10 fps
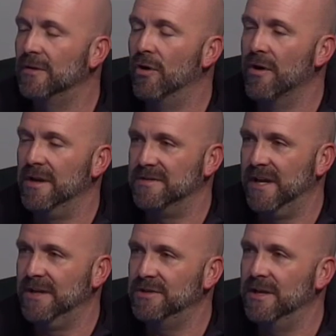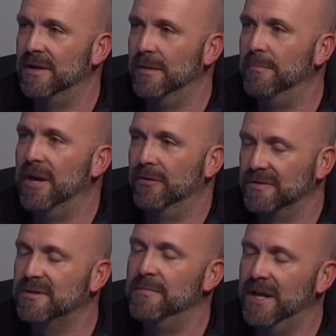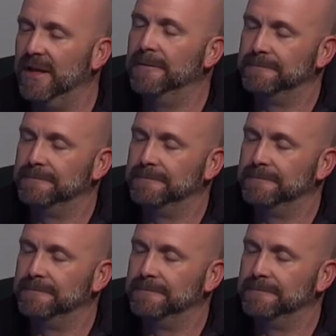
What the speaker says: organization and be on this committee.